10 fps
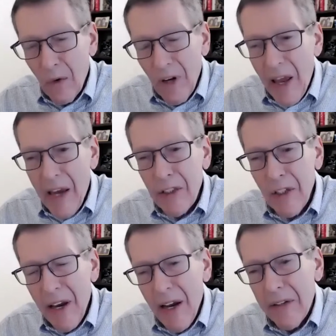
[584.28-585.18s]

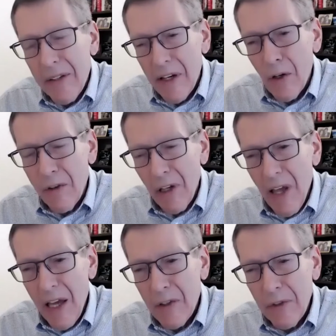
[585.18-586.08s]
Actually, I think over the
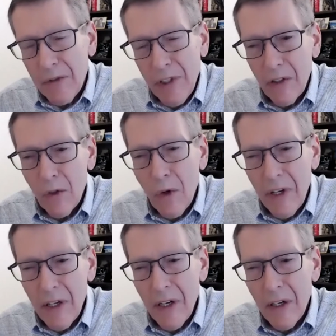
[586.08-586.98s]
last 15, 20
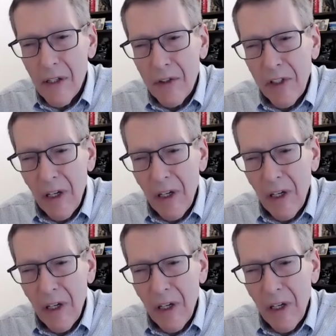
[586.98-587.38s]
years, the